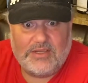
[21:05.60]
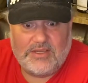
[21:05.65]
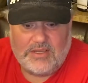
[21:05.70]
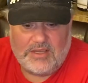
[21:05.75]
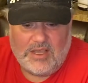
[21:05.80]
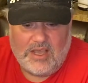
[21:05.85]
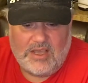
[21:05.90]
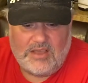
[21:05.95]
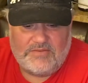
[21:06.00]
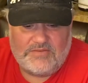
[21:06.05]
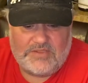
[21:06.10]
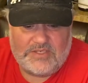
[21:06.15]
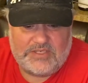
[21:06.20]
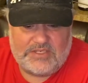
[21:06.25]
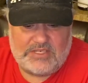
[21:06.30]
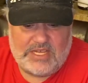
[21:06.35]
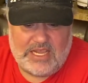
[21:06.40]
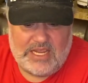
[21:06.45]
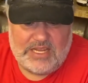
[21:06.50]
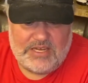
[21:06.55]
of the
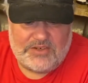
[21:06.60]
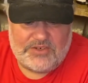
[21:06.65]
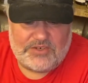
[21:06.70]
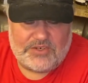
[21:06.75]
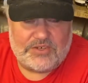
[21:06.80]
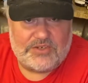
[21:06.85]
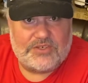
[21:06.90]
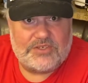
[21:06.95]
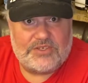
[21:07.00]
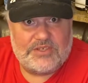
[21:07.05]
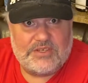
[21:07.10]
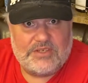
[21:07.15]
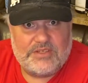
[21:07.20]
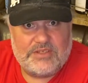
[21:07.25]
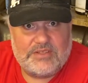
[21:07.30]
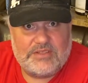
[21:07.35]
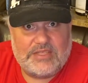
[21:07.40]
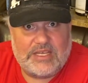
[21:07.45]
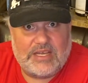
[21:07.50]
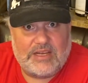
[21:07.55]
dangers
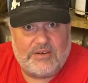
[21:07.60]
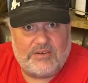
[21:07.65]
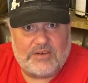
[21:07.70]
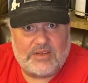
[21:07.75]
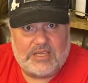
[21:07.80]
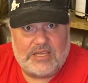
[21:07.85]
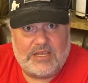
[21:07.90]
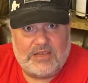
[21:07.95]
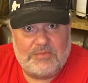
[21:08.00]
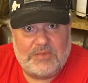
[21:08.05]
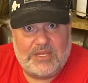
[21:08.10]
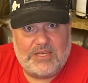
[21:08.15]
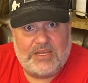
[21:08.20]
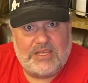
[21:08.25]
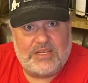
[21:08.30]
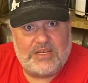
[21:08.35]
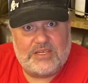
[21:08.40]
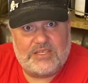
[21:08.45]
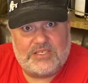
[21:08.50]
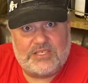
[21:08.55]
that are coming
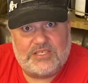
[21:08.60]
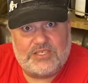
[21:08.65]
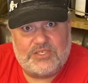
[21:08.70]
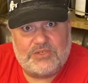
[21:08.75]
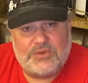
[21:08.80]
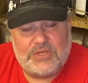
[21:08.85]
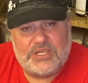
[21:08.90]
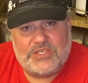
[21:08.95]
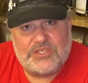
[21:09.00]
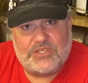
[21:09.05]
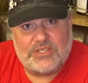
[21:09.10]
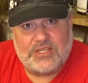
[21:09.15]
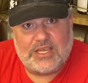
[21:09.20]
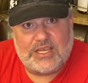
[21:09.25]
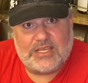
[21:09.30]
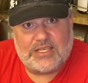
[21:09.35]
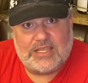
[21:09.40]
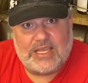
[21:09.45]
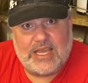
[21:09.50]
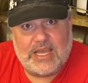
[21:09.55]
in a situation
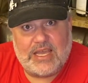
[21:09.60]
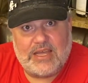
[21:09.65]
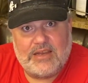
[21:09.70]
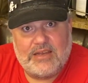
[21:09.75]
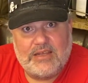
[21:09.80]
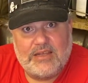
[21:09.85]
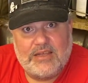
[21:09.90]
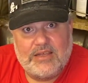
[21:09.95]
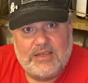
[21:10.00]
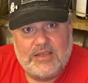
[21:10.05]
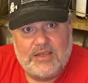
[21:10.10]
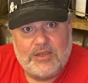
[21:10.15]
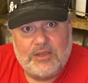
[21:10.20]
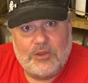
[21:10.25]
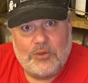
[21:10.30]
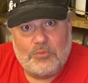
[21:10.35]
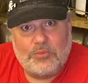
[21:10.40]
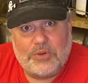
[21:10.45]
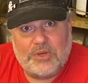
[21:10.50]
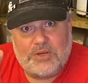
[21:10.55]
like that.
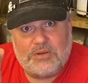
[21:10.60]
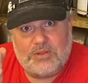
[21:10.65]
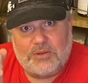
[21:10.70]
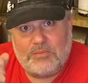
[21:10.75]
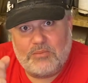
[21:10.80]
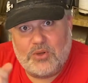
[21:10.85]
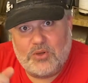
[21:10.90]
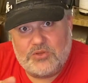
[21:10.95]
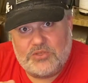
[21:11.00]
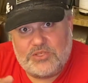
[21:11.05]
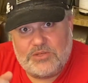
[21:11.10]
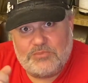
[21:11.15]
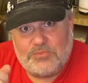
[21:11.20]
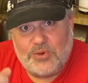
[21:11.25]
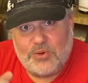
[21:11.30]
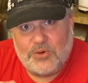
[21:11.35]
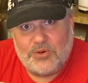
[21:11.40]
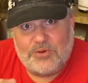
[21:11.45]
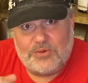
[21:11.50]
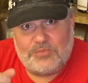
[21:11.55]
But the most
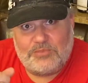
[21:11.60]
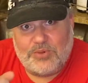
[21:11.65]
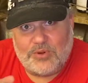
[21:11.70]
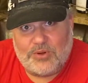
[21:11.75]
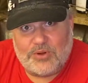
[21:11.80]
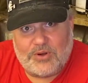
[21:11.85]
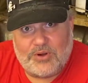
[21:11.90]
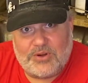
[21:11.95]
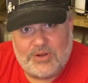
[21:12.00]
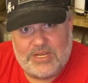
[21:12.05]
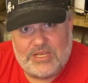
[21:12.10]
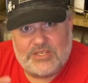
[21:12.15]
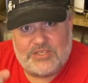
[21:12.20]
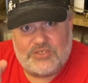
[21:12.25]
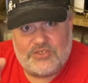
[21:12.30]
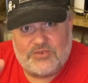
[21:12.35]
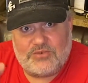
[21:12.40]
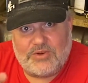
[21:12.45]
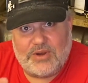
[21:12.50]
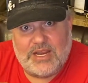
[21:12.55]
important part is
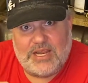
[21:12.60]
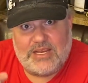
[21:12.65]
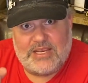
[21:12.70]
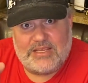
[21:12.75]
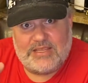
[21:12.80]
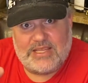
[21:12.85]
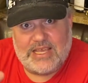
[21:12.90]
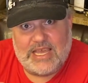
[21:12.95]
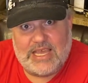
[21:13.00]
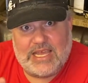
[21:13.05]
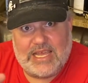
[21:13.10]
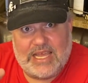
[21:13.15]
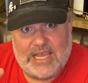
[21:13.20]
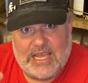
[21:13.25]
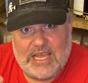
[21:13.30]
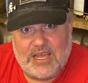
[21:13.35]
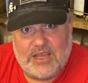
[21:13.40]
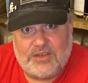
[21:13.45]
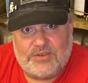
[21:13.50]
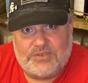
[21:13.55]
draining that
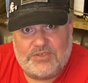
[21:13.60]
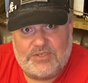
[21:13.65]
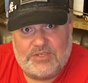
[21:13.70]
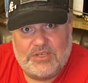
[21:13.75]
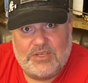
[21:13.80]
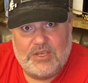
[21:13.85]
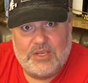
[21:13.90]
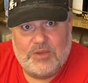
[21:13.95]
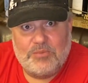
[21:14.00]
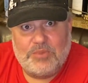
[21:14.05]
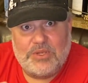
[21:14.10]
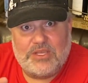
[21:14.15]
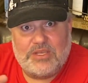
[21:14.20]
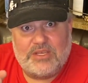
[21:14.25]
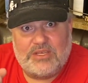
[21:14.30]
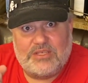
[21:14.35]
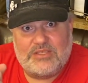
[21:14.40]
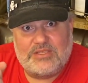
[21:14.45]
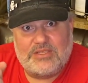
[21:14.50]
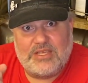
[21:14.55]
house,
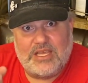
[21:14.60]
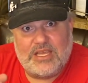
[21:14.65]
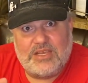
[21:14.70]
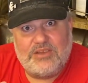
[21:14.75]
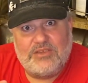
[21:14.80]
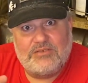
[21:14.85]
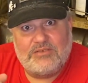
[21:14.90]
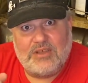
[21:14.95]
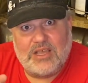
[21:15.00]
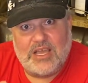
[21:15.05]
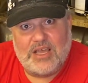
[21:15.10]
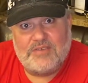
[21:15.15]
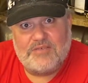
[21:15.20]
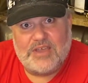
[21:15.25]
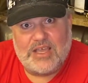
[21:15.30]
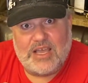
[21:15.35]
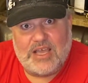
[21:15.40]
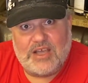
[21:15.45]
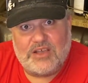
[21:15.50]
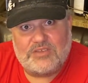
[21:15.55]
because then you'll have a
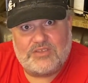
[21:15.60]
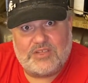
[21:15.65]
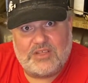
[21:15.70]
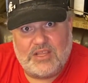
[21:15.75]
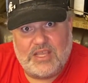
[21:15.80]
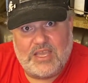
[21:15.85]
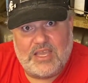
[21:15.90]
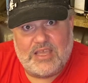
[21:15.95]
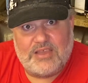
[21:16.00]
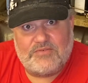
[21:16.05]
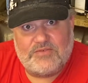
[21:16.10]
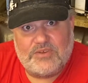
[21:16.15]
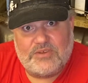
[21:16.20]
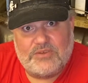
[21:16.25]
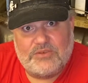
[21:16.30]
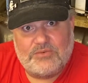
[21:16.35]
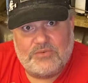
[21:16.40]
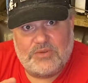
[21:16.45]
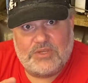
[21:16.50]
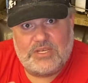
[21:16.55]
house left
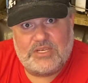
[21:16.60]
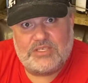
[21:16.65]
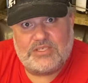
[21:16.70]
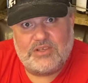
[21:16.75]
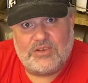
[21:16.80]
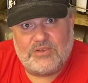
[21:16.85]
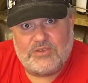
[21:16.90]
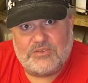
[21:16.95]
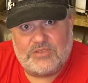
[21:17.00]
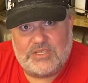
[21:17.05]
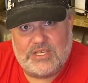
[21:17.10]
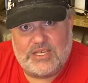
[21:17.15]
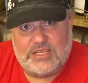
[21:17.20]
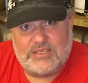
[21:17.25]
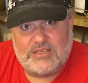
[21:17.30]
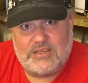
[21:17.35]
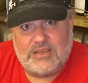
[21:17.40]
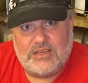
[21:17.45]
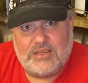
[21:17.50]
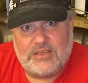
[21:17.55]
when it's all said
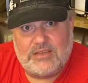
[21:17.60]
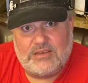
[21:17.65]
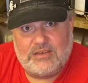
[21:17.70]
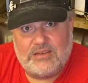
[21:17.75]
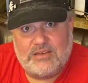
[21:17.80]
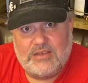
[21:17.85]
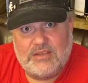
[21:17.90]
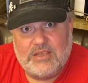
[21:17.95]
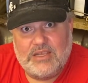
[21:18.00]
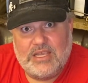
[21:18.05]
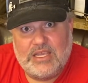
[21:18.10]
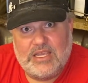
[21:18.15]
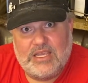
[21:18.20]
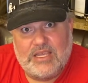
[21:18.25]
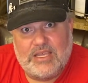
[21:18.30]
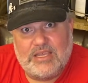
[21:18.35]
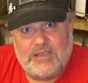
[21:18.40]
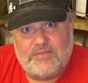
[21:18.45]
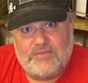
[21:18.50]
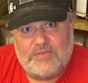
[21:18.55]
and done.
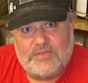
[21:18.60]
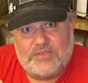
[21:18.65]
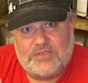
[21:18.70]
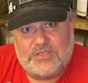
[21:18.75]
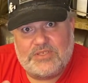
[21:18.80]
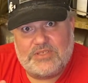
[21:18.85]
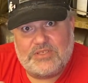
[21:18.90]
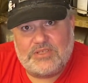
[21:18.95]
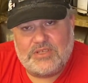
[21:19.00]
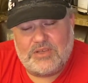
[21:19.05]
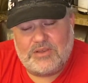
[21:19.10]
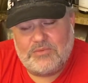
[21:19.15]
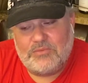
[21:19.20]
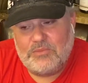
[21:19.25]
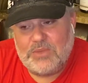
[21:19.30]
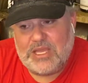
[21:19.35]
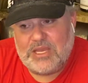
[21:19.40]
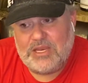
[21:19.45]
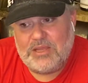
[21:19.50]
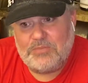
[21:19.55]
If so
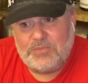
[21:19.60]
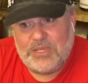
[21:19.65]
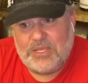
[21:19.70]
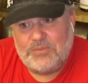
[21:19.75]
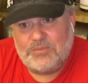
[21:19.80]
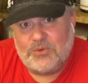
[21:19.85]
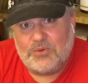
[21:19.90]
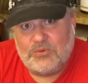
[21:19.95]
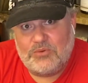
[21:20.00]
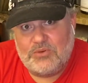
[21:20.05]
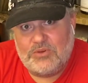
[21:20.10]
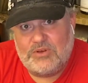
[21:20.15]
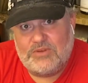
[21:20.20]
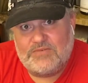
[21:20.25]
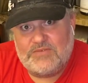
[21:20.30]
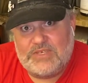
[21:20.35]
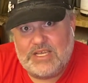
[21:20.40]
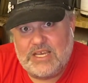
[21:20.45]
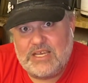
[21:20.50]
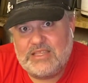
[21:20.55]
many people would
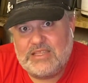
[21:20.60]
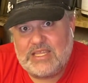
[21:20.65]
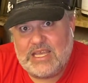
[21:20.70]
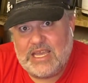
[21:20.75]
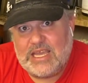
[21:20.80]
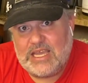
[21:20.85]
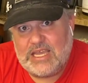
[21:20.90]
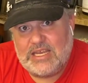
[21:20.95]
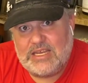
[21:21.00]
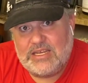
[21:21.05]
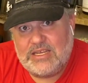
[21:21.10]
have done that,